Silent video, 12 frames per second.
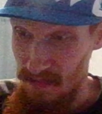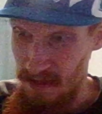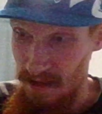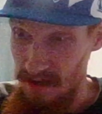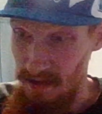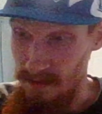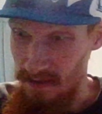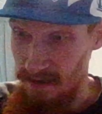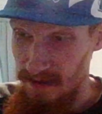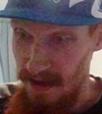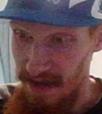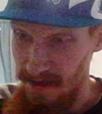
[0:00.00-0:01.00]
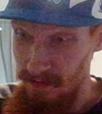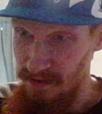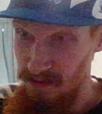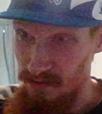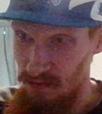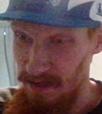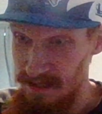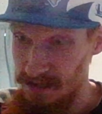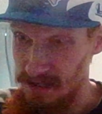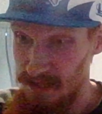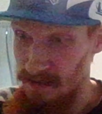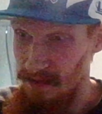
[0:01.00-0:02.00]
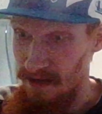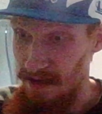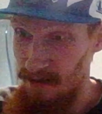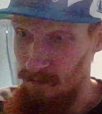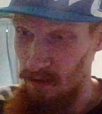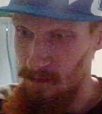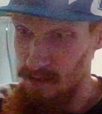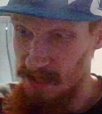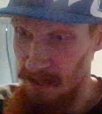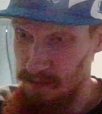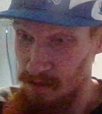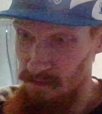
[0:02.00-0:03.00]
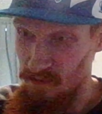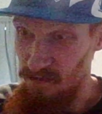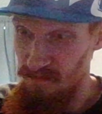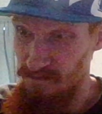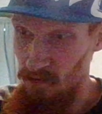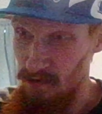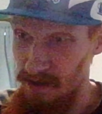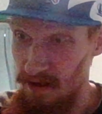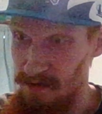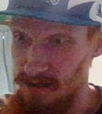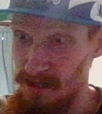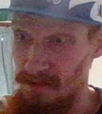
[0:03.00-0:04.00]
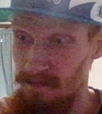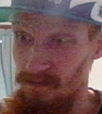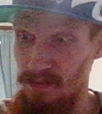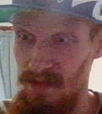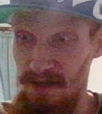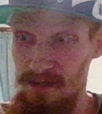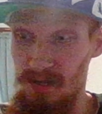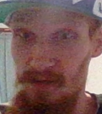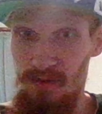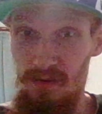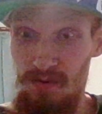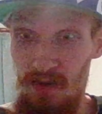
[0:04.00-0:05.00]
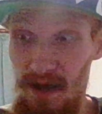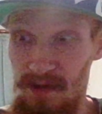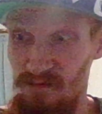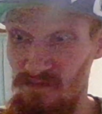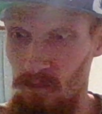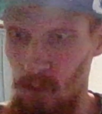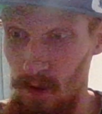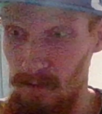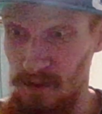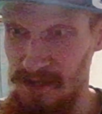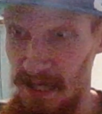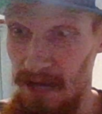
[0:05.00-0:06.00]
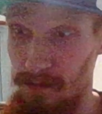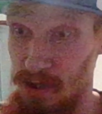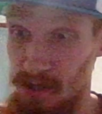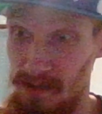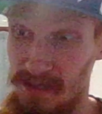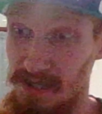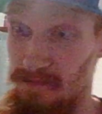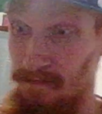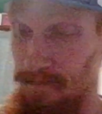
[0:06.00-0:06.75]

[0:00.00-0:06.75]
And Kylan Granson had 1 reception for 4 yards. That is a lot of 1 receptions.